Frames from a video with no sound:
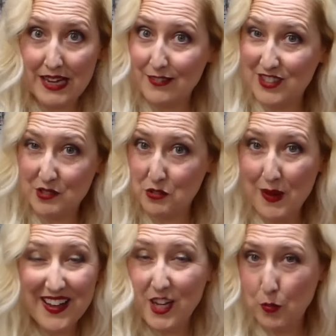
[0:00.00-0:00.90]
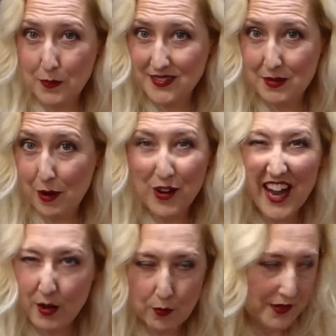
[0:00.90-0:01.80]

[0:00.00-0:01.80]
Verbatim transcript: but if it's too small, I got to rip a seam out, and I hate